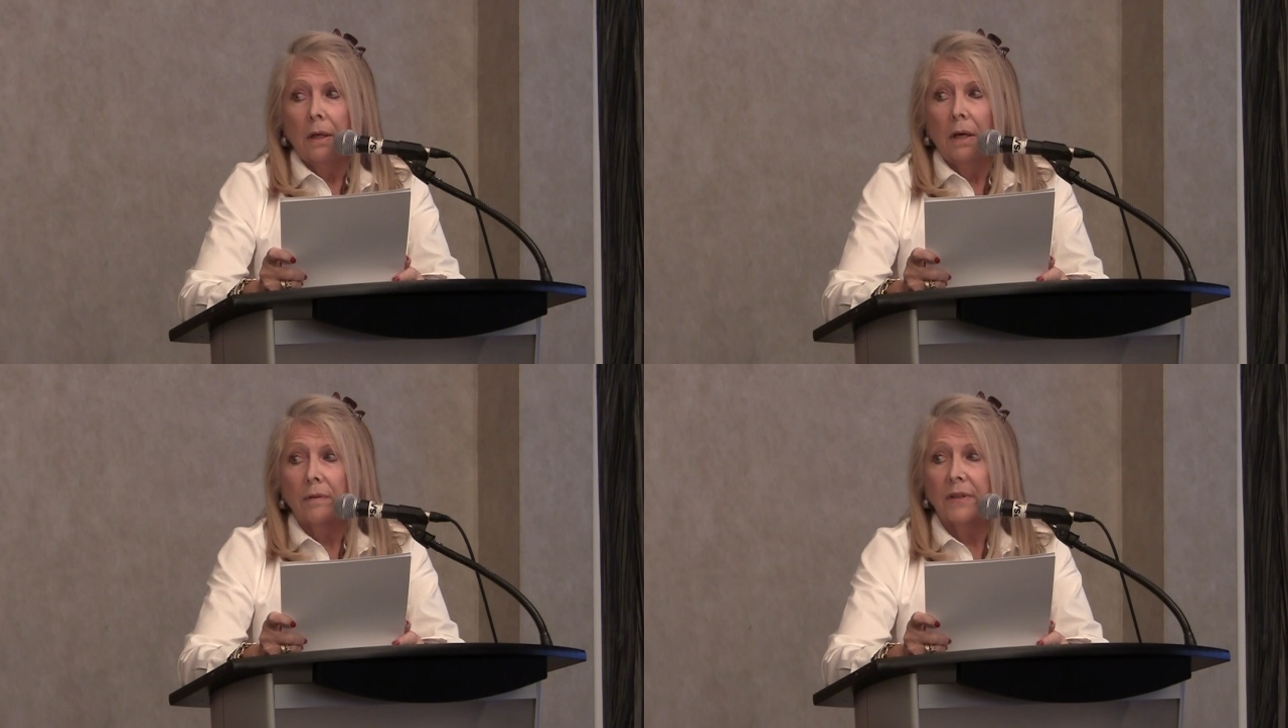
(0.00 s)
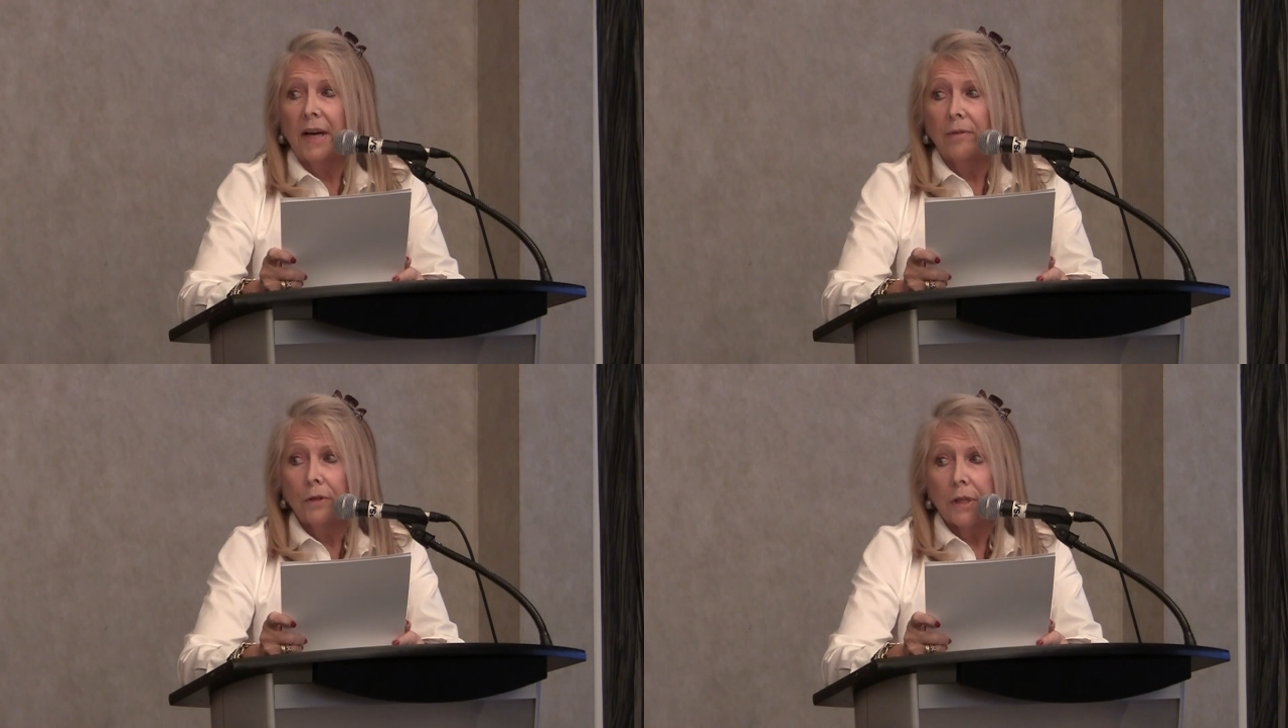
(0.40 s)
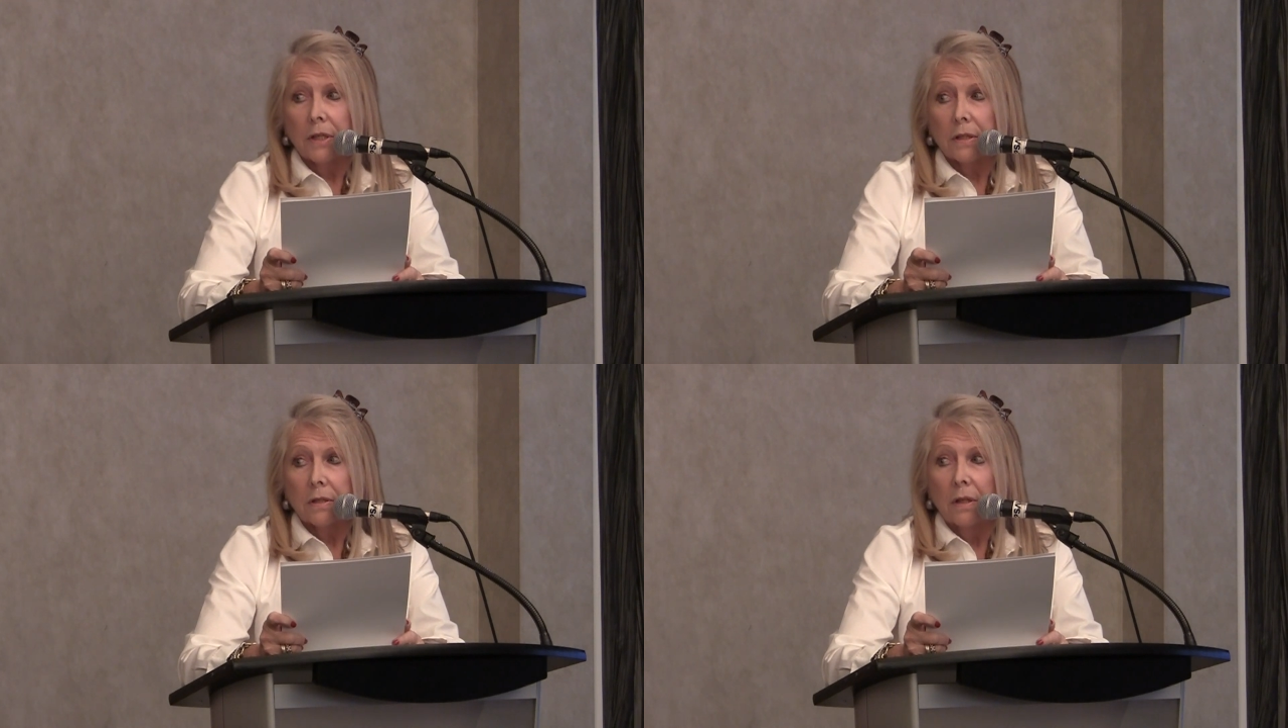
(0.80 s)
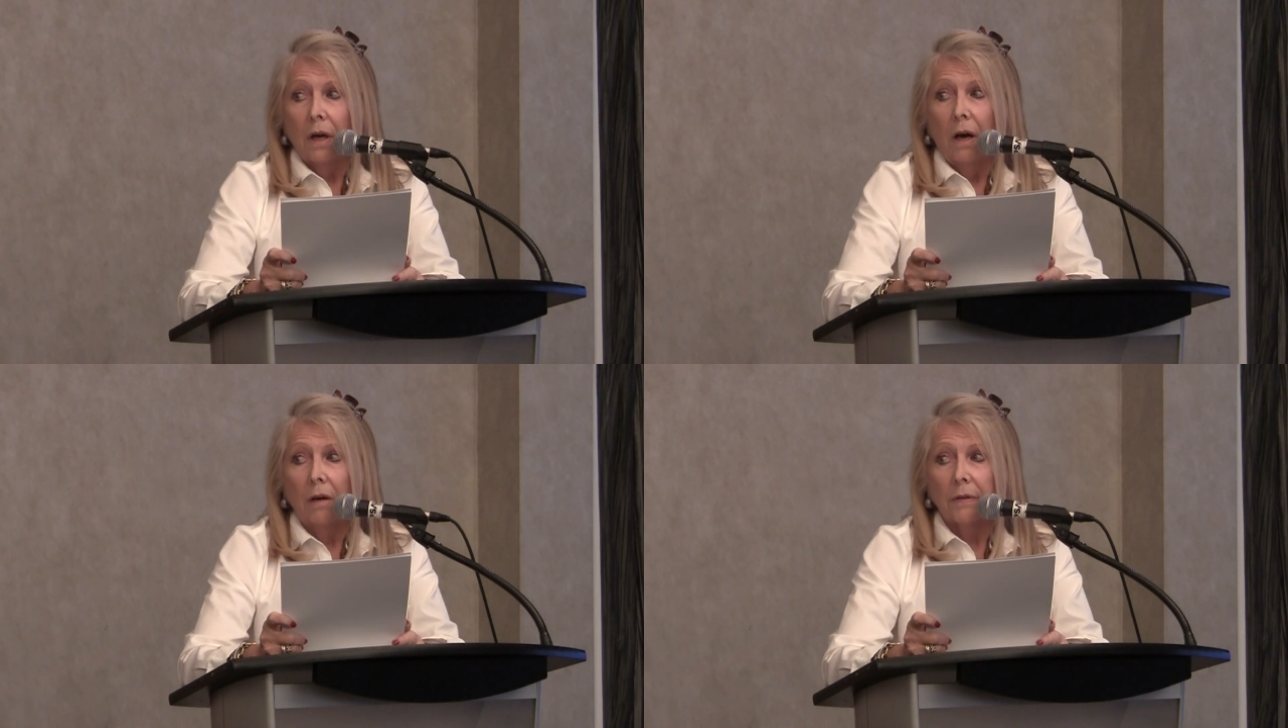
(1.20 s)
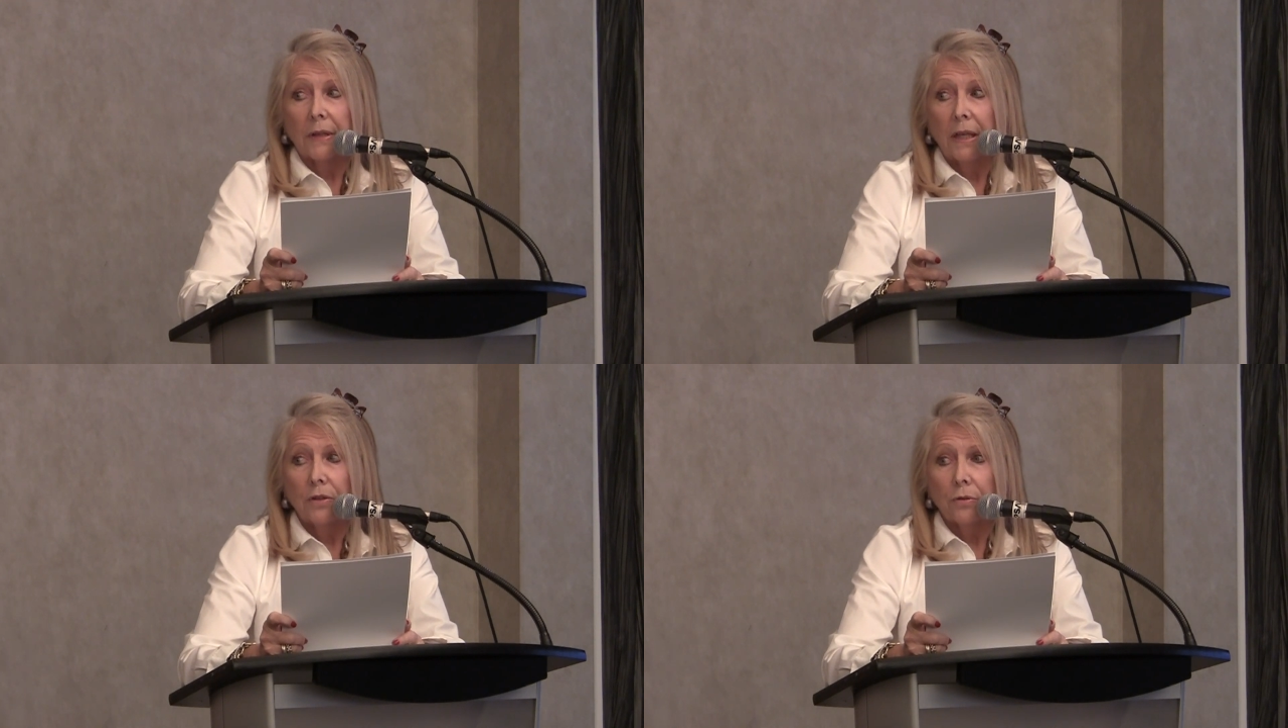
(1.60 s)
of governance of a
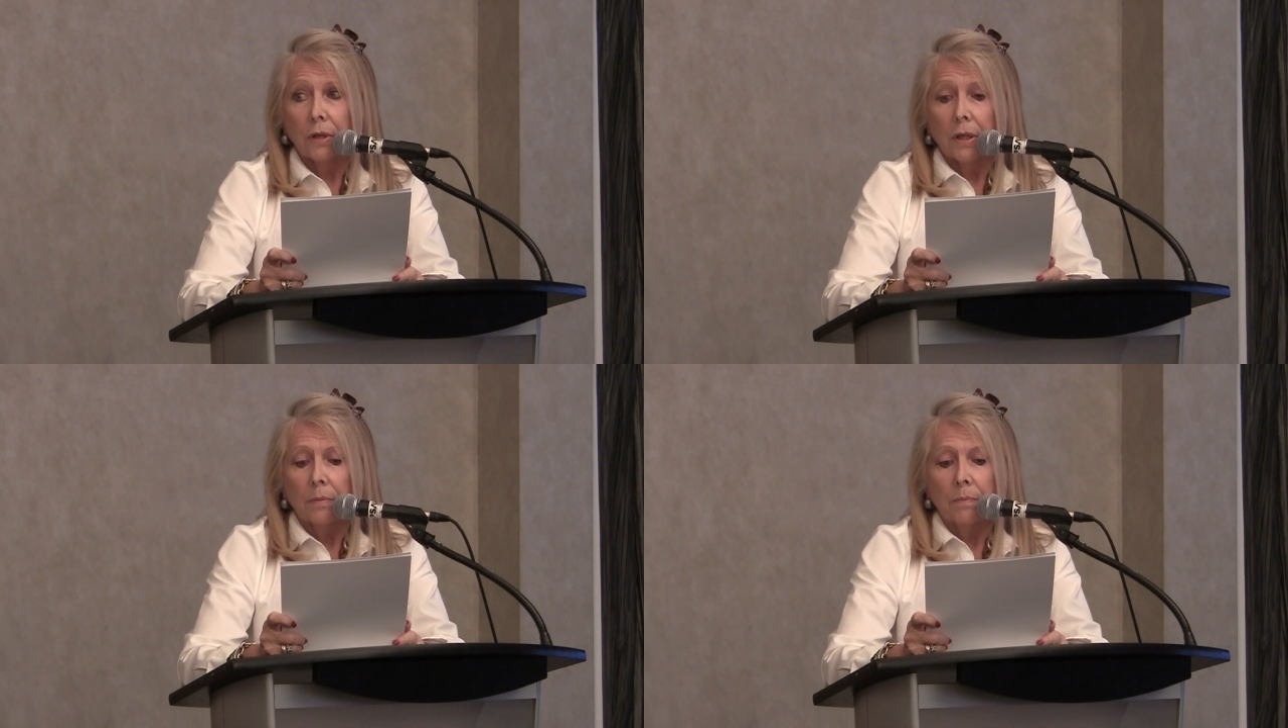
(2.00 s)
country.